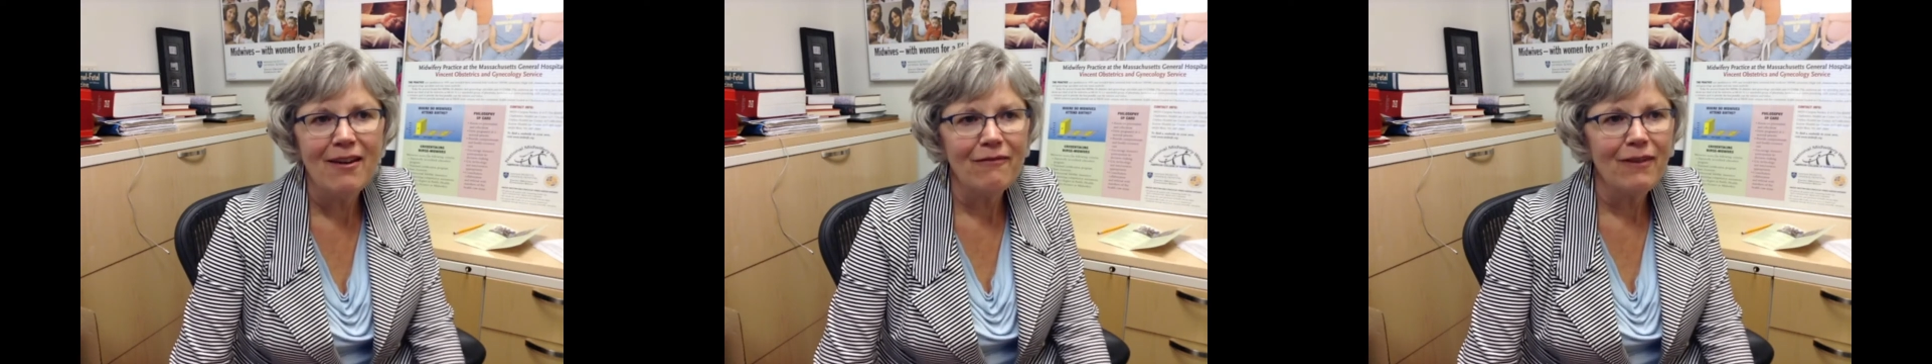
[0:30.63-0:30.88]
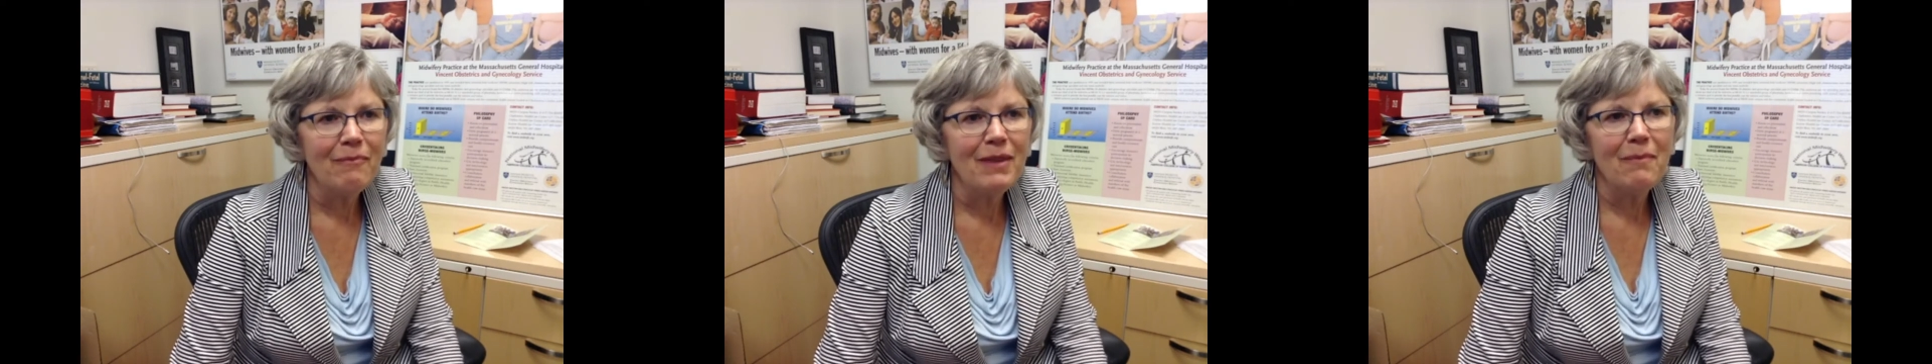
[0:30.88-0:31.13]

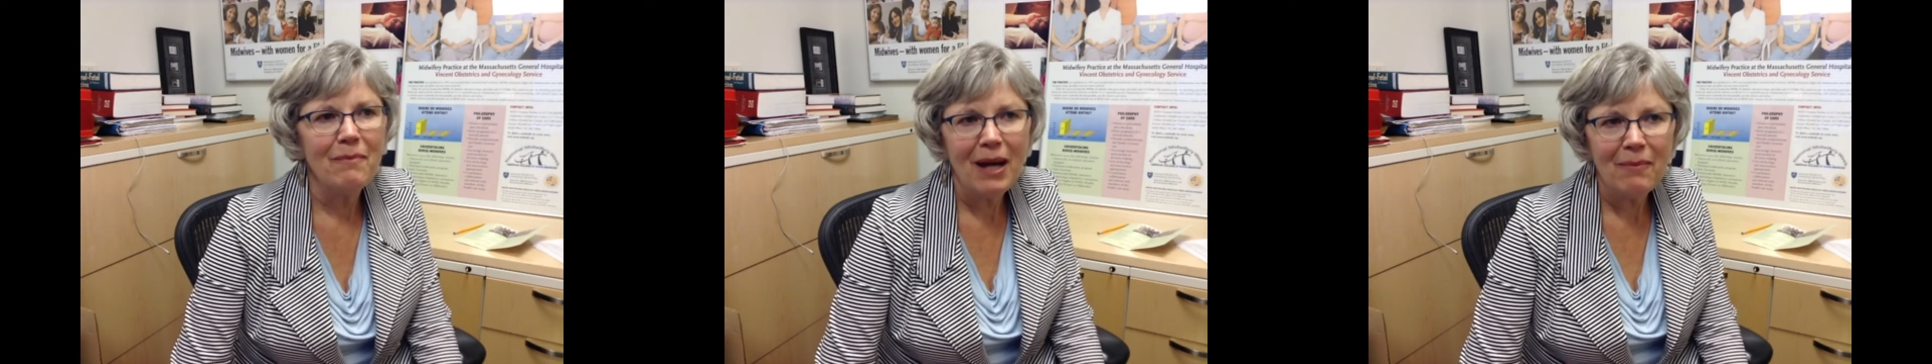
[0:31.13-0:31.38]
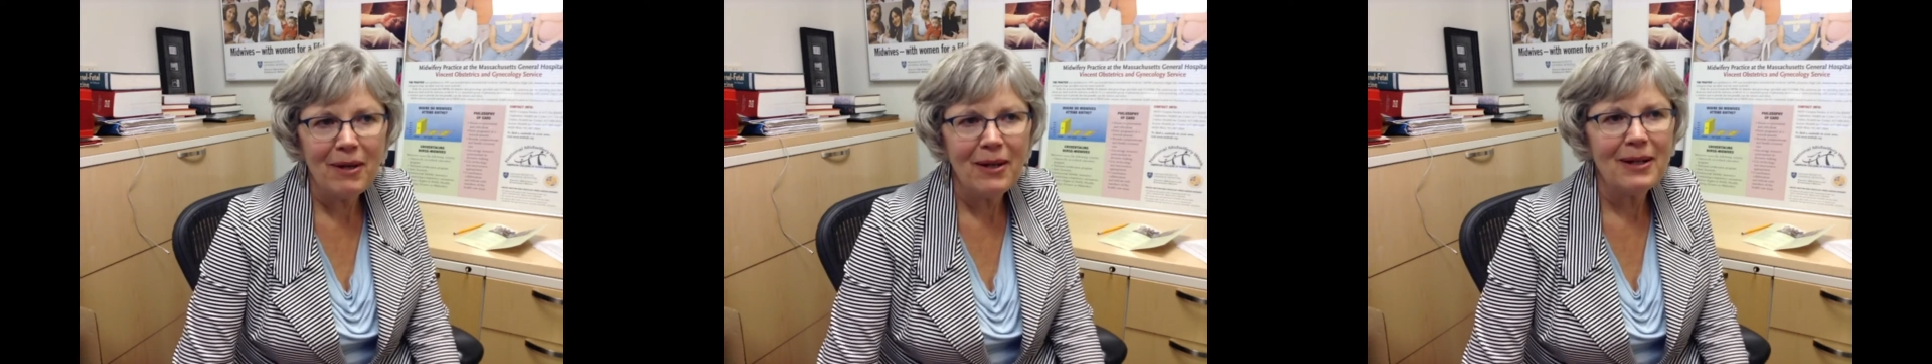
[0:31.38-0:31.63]
from the
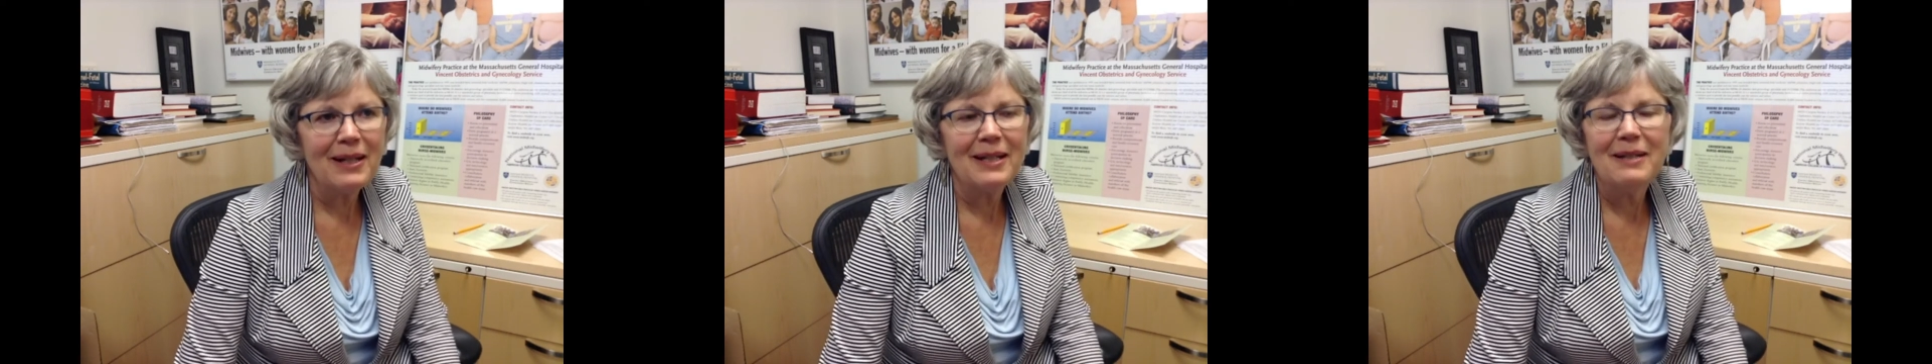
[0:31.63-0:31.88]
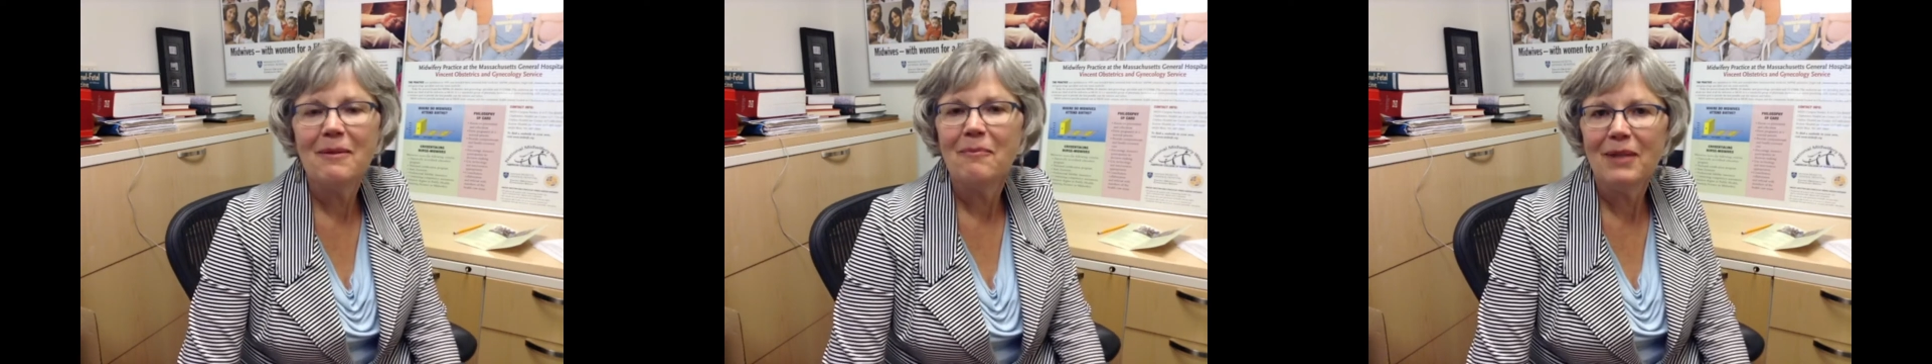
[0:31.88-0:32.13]

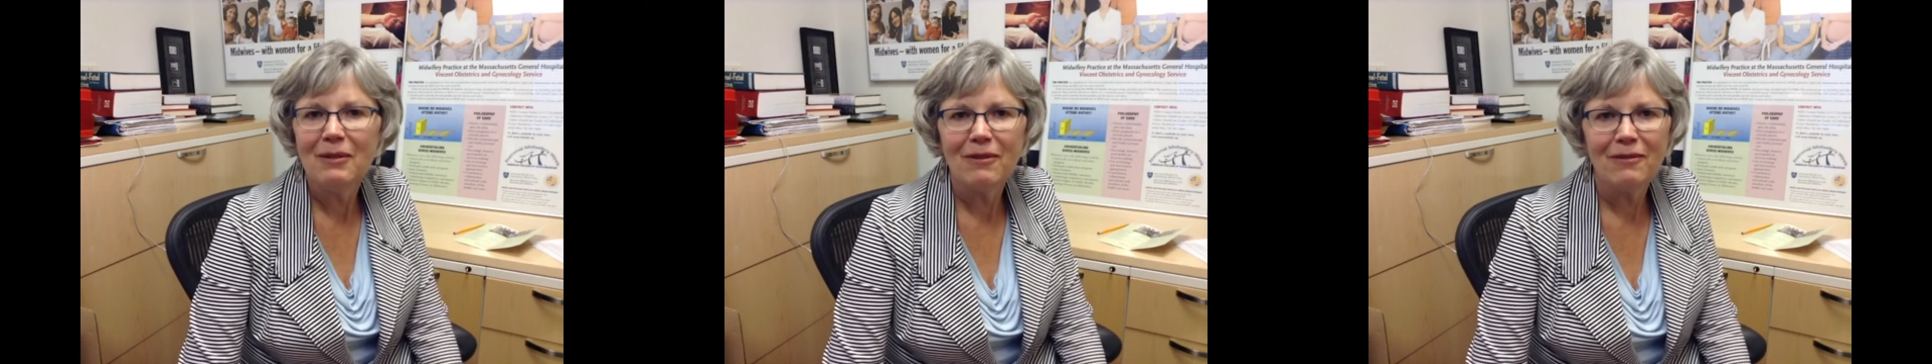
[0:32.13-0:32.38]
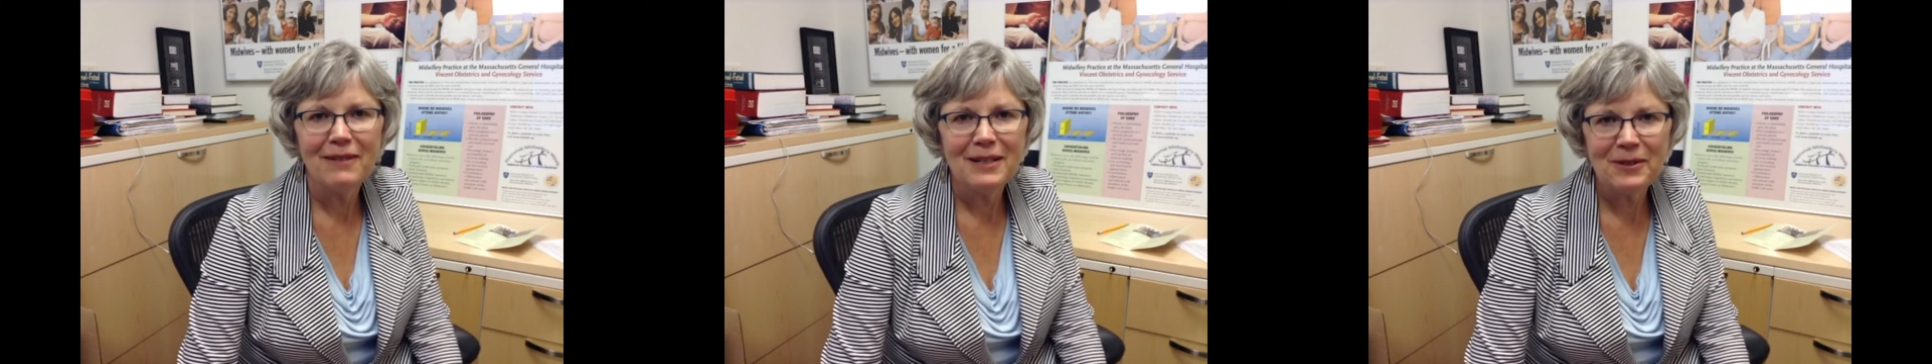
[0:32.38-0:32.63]
American
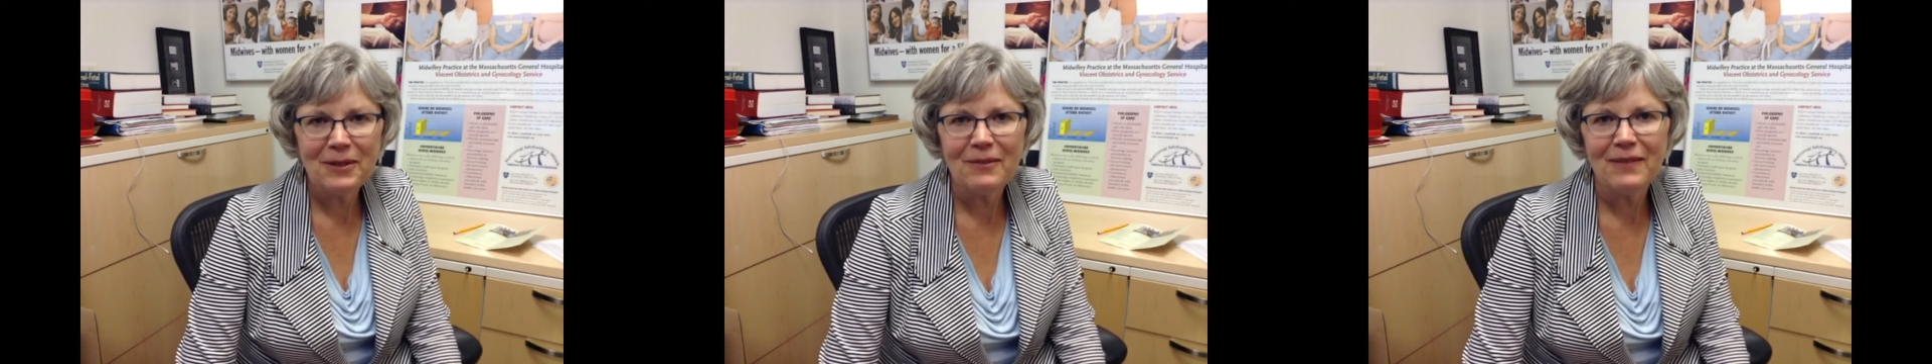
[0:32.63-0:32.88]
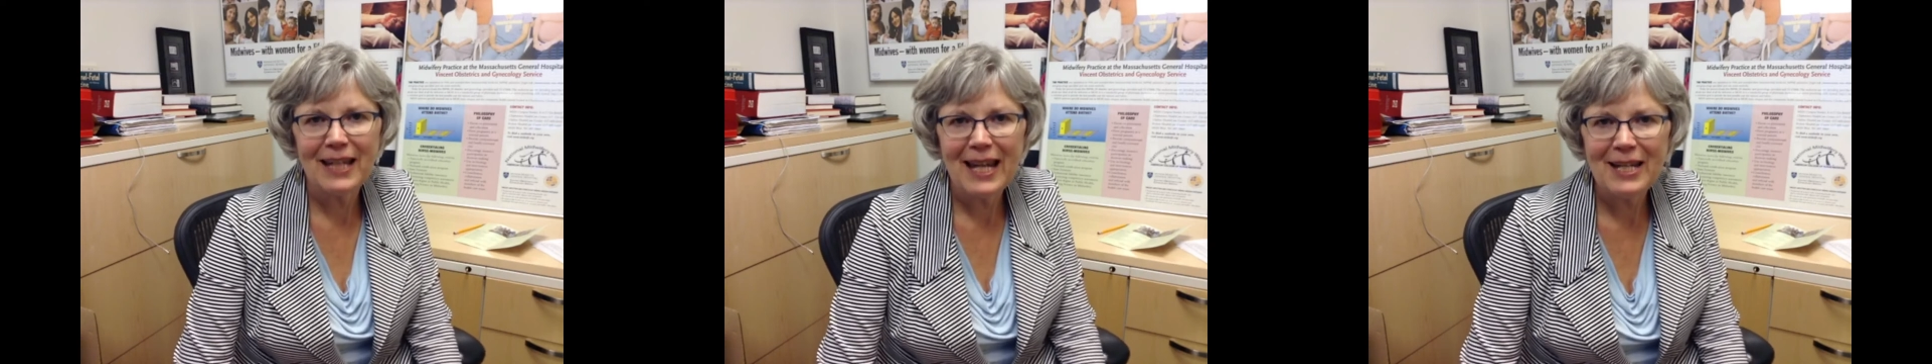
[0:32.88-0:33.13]
Midwifery
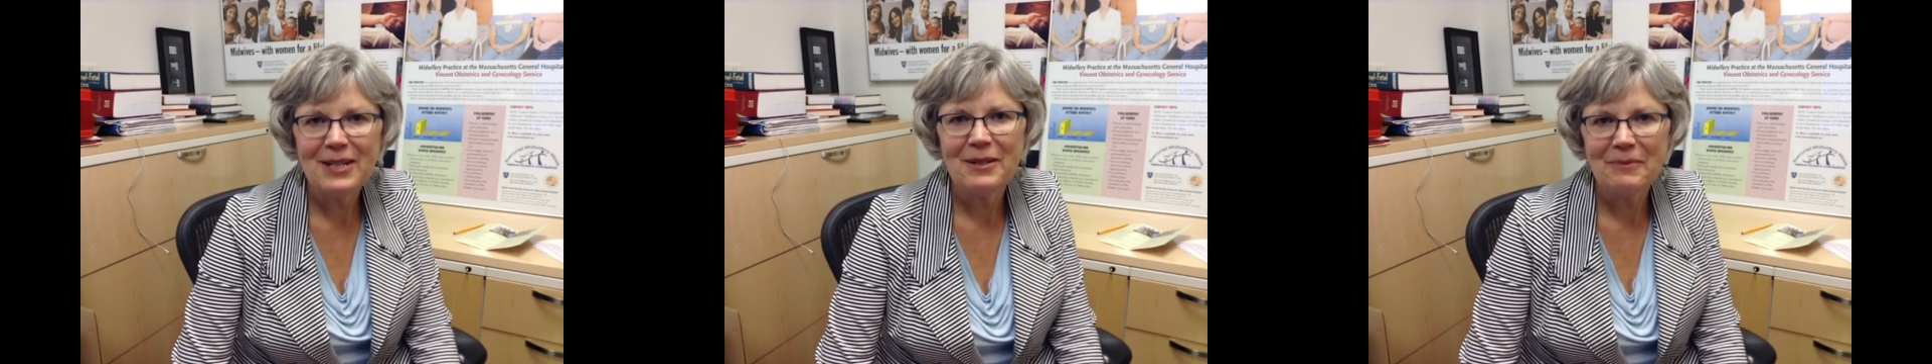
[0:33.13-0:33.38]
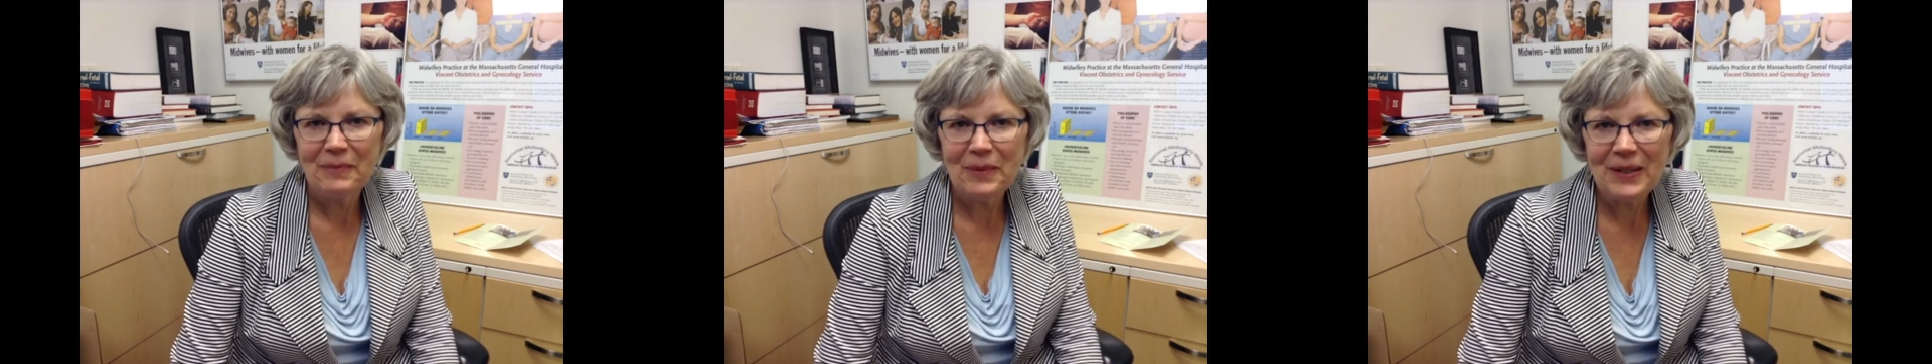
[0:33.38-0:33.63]

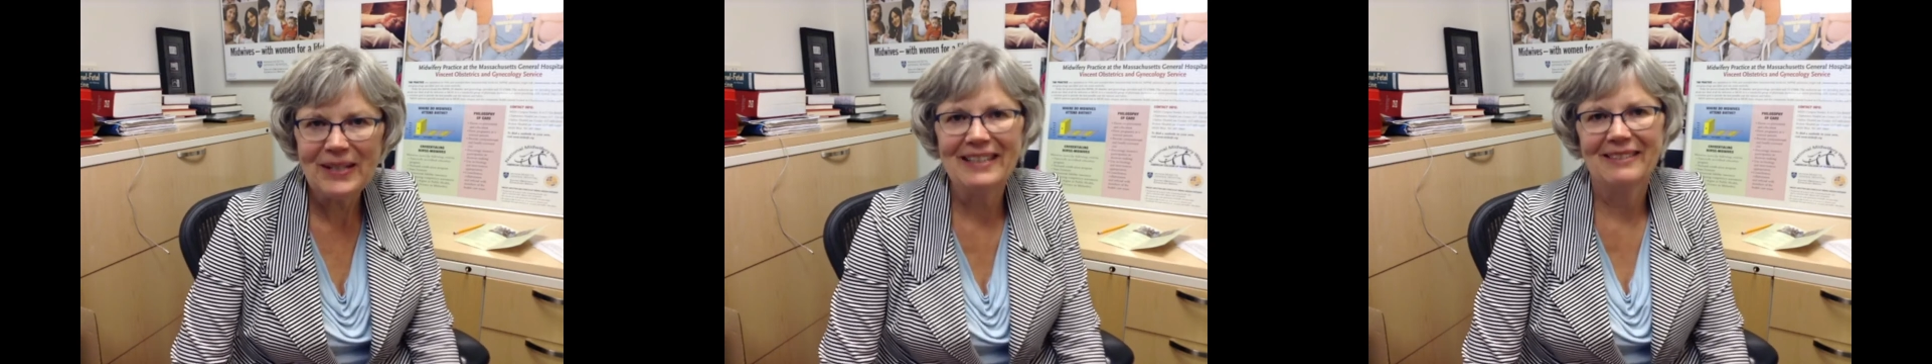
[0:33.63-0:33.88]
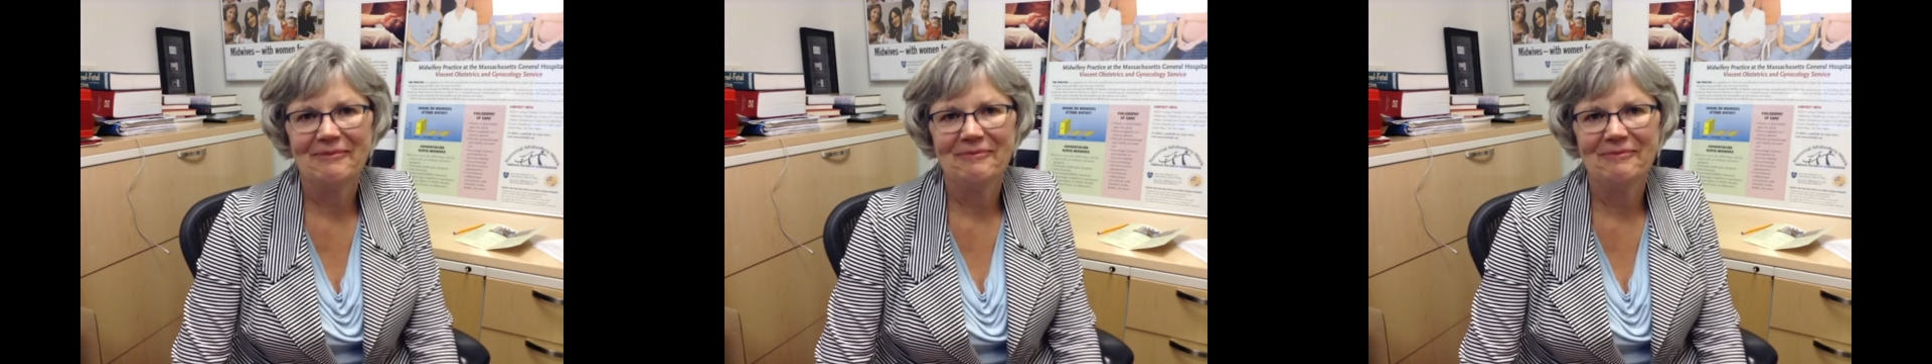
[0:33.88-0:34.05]
Certification Board.